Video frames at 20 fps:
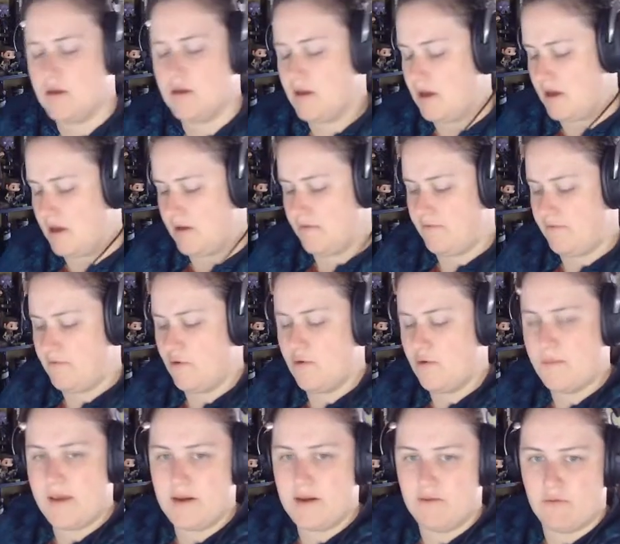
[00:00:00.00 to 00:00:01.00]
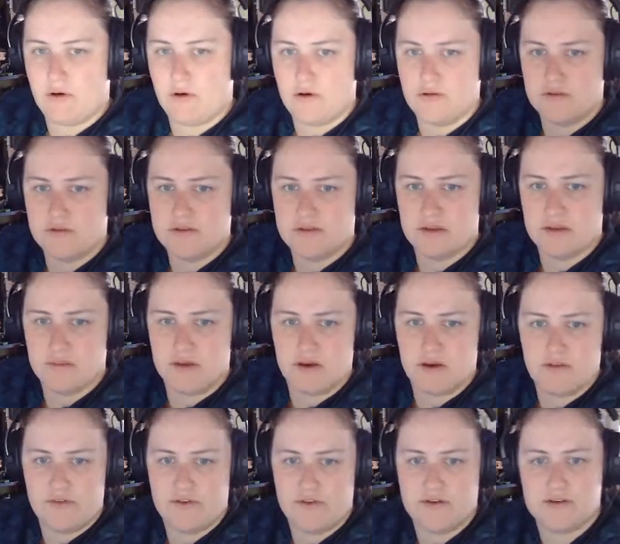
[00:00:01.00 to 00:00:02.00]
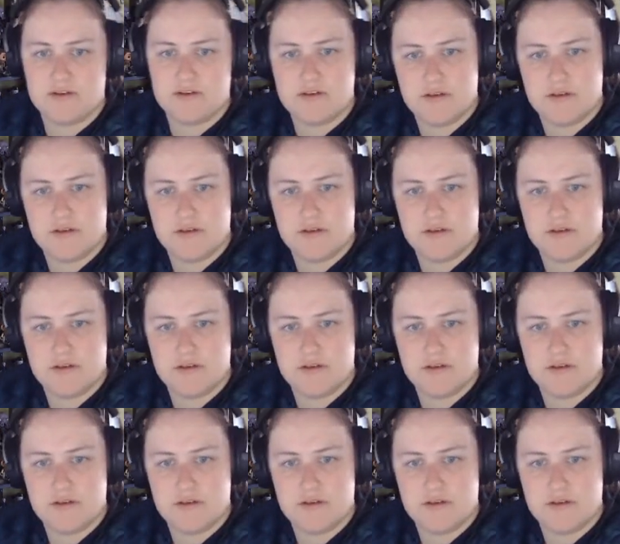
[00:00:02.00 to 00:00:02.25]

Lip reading: 4 main roads coming off it.